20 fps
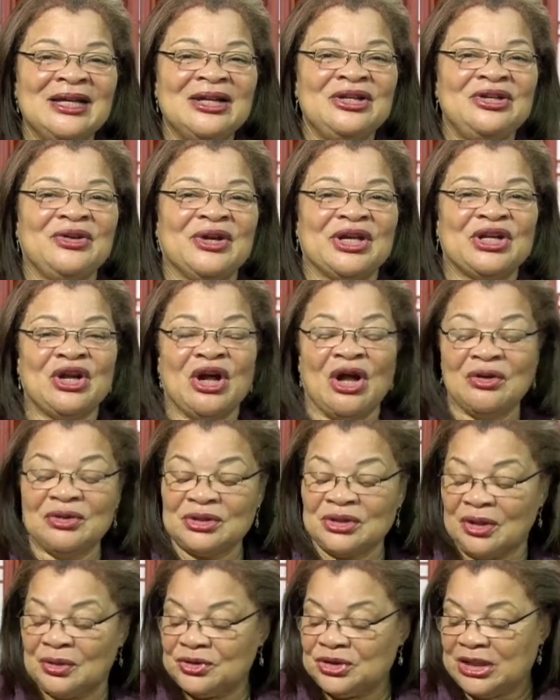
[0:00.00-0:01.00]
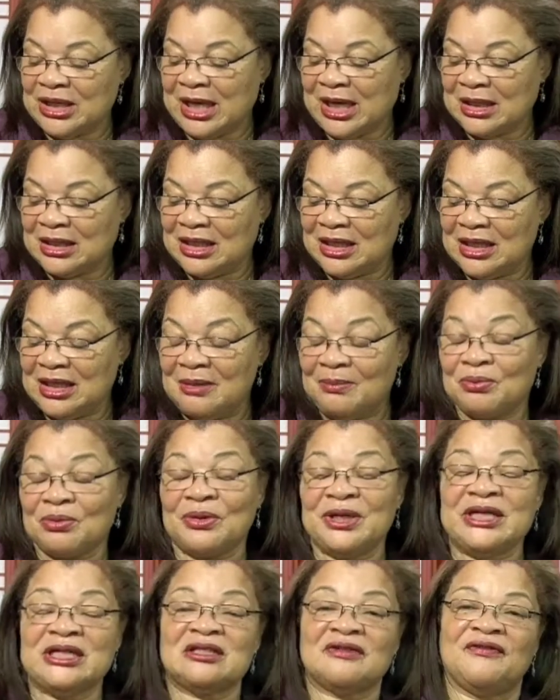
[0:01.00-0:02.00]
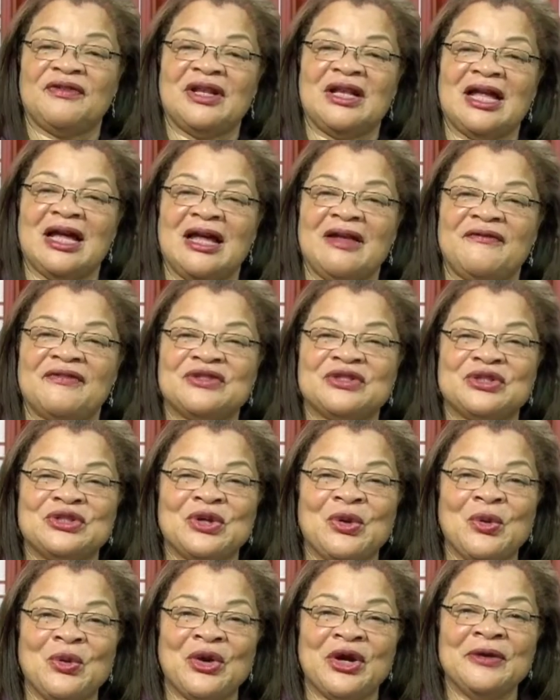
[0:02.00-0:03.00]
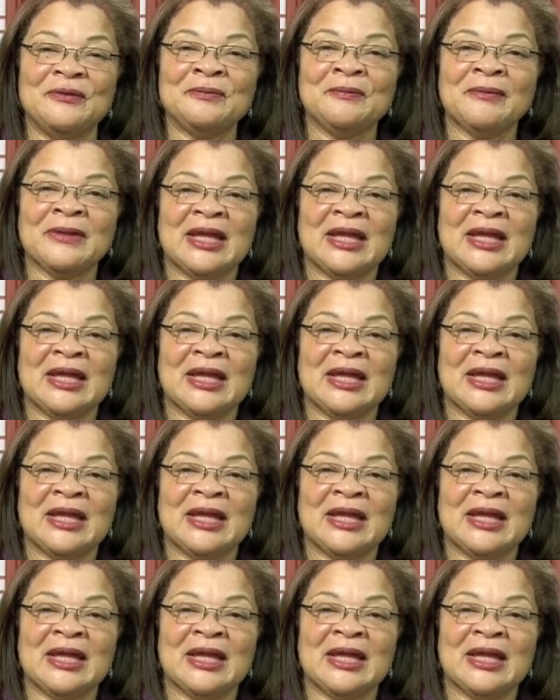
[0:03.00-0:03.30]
You can also check the Priest for Life store,